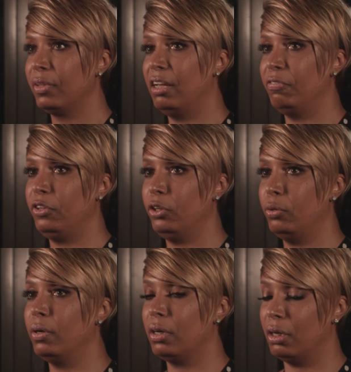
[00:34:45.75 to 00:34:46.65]
if
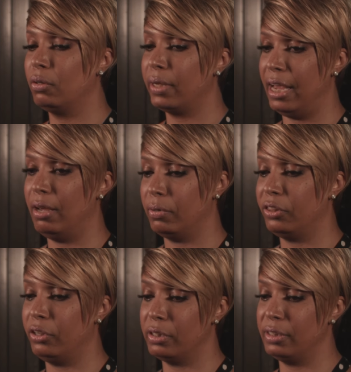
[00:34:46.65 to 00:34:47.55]
you are okay
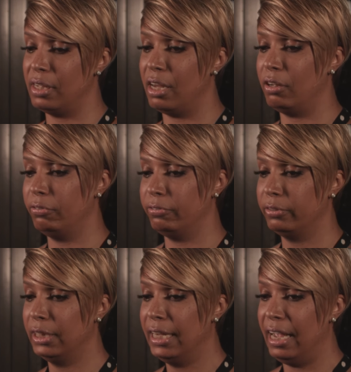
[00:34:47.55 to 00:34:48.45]
with yourself,